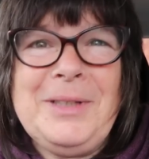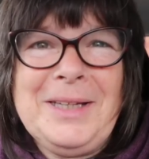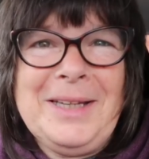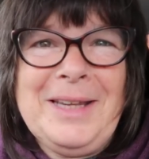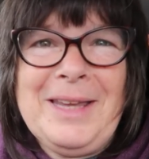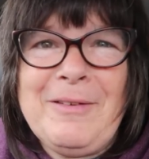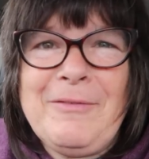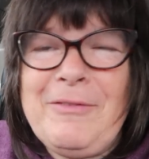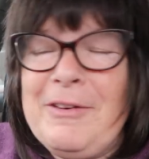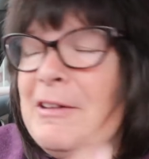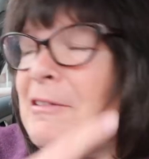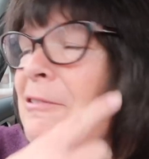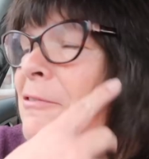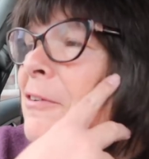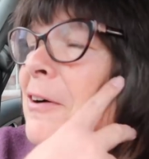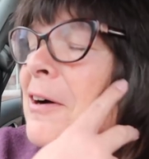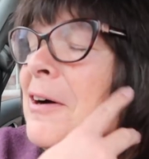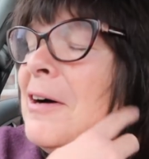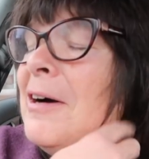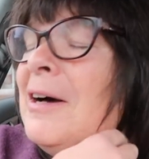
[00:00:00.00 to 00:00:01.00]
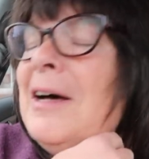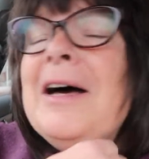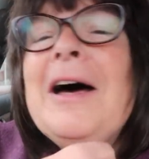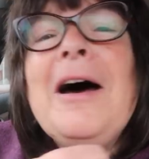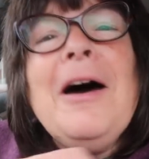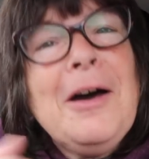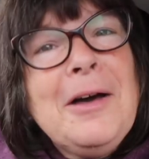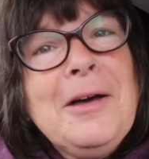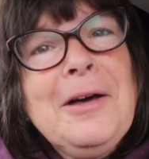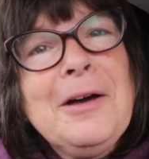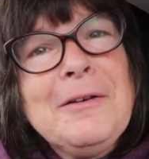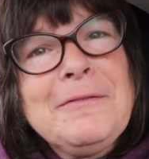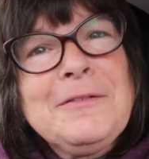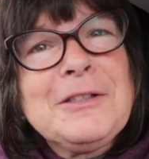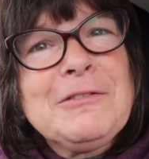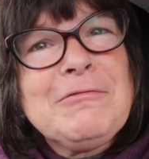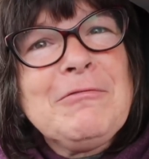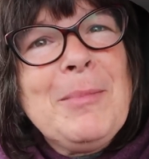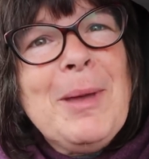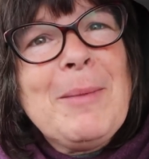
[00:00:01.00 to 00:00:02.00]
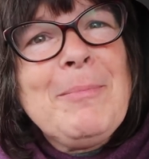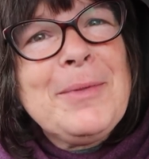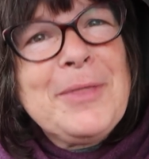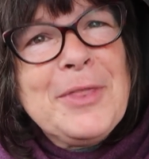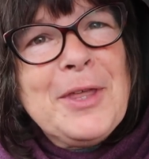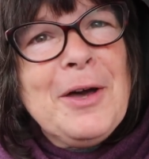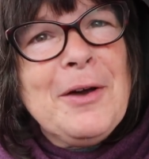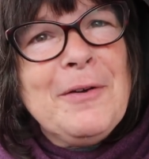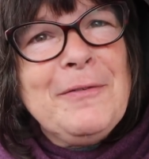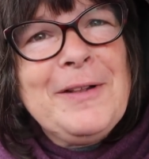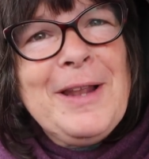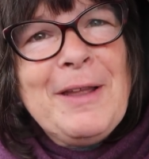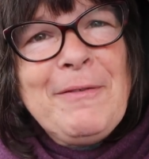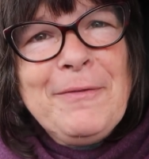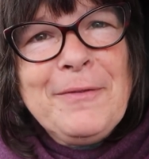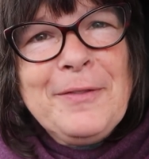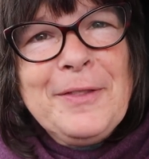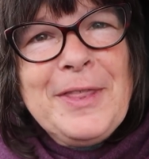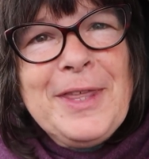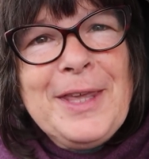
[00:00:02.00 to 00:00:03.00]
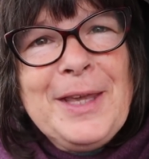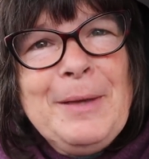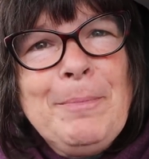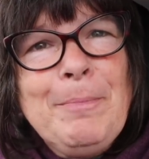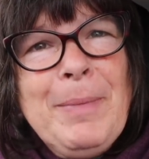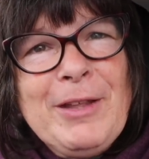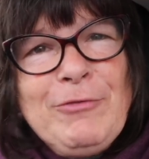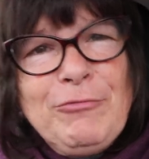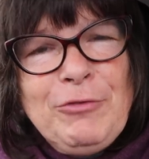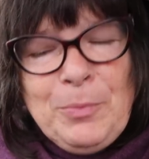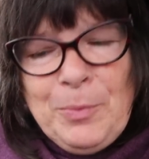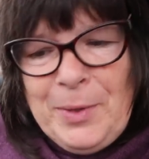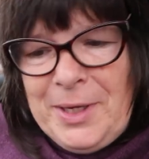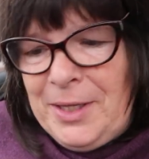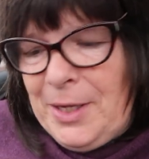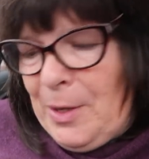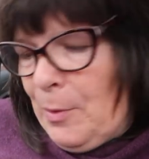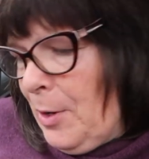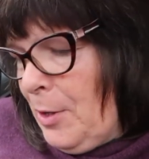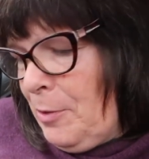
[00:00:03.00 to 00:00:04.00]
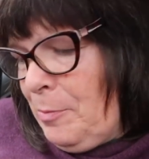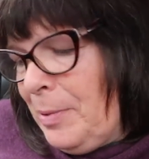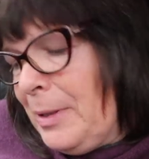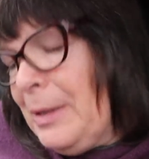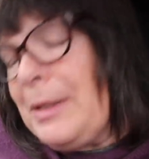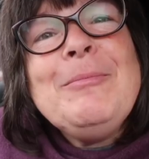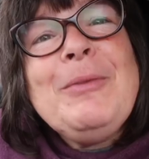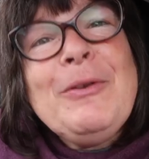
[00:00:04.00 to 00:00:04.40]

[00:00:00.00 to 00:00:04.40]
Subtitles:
We didn't get very far. I've just remembered that I've left the bedroom window open.